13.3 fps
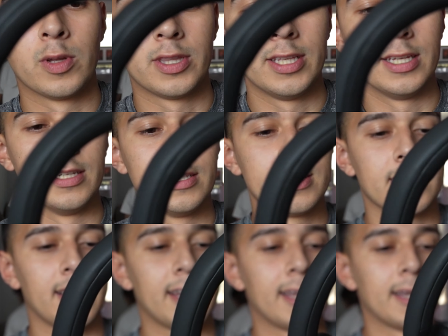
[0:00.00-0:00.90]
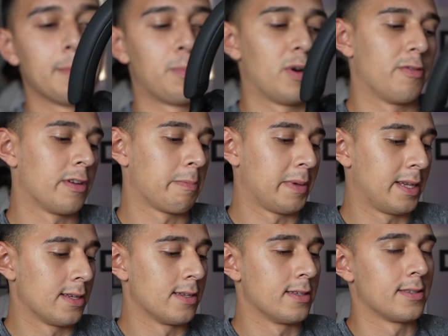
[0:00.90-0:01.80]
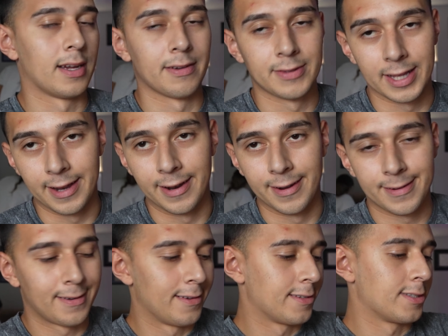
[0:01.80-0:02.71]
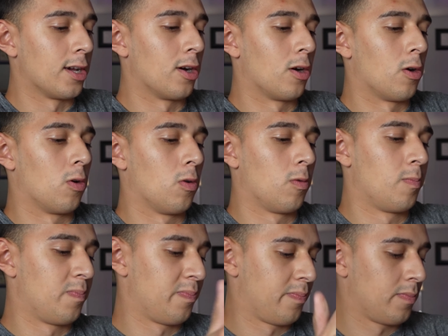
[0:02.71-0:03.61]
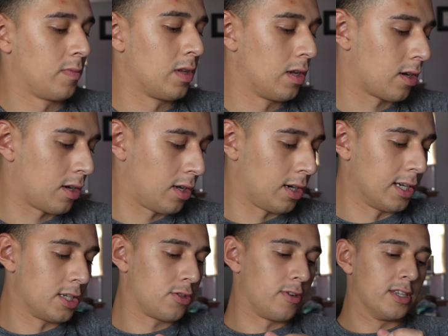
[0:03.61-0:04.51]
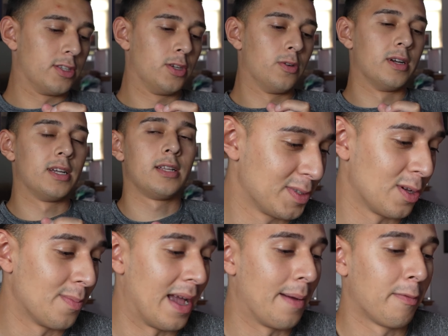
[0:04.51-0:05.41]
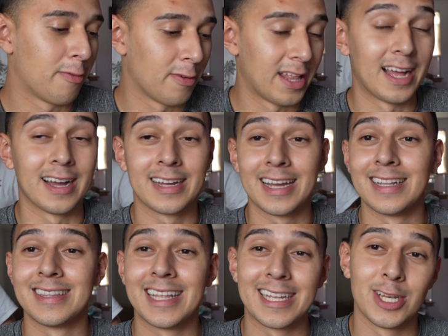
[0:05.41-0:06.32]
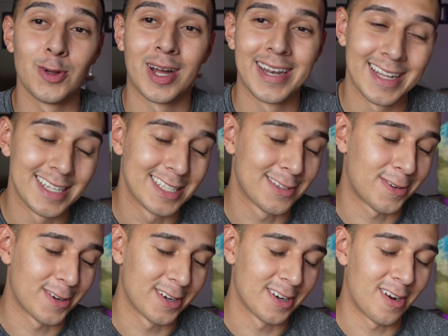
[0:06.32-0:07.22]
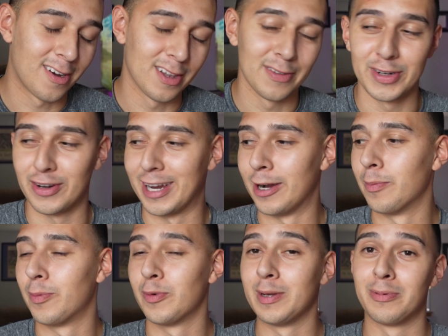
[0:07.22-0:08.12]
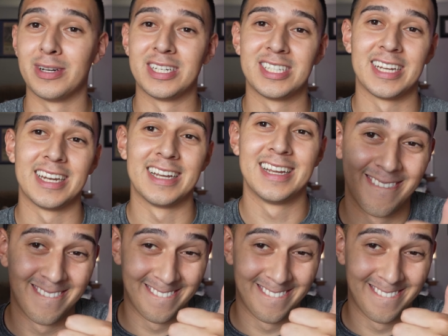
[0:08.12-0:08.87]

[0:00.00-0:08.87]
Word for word: with these and perfect because I have to edit. So. Gonna get straight to it, so I'm happy for that. Again, thank you, Inez, for all of your help. We appreciate it.